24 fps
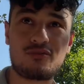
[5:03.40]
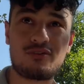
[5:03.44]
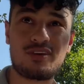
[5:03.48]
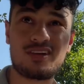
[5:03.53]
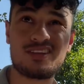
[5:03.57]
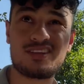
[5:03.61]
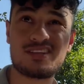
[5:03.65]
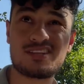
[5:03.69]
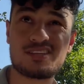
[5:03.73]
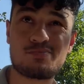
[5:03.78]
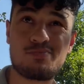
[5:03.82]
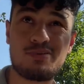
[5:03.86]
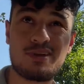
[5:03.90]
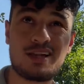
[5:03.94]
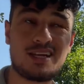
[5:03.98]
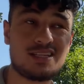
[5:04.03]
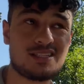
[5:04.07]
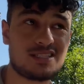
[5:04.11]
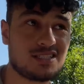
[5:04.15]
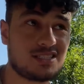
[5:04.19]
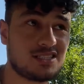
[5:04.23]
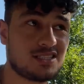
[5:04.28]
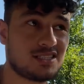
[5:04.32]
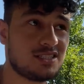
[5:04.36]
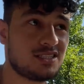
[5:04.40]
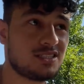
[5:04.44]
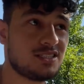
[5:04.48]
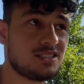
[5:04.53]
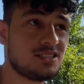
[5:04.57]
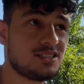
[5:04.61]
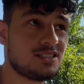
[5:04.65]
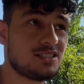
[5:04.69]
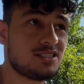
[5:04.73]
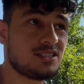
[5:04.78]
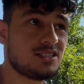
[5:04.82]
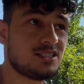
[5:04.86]
rate this place
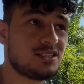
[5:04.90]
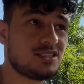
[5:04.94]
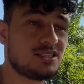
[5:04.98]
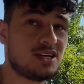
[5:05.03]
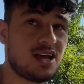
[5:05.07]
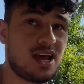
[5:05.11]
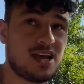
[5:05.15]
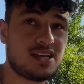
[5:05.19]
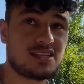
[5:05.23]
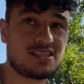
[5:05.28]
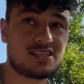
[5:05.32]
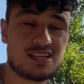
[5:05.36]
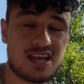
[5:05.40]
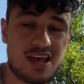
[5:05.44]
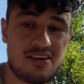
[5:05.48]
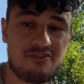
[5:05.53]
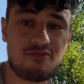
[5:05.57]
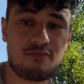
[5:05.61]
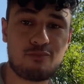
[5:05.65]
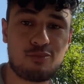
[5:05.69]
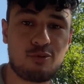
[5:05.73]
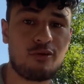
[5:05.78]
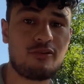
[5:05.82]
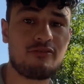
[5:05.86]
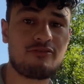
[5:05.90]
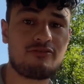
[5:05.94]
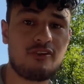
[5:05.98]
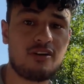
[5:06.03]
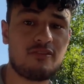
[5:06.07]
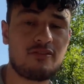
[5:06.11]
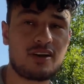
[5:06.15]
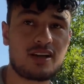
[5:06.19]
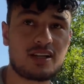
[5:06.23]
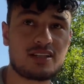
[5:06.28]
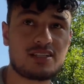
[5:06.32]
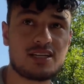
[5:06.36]
a
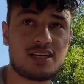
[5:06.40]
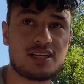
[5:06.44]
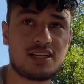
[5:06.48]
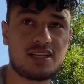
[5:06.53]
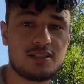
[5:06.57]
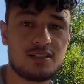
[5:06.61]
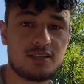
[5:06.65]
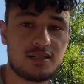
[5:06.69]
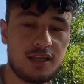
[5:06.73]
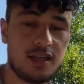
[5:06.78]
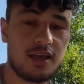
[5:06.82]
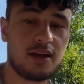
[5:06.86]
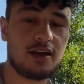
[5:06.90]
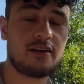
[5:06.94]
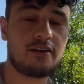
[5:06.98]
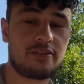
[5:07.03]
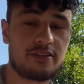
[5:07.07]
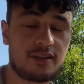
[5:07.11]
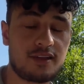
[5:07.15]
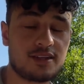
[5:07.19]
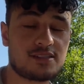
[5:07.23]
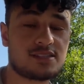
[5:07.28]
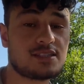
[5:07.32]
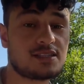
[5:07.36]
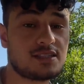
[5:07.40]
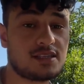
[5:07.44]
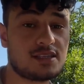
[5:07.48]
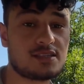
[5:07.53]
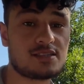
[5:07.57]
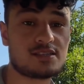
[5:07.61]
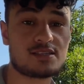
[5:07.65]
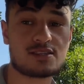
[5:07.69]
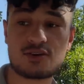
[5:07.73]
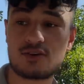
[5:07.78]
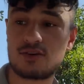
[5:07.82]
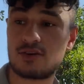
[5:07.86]
7.5 out of 10. Yeah, I think that's a
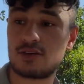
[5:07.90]
decent score.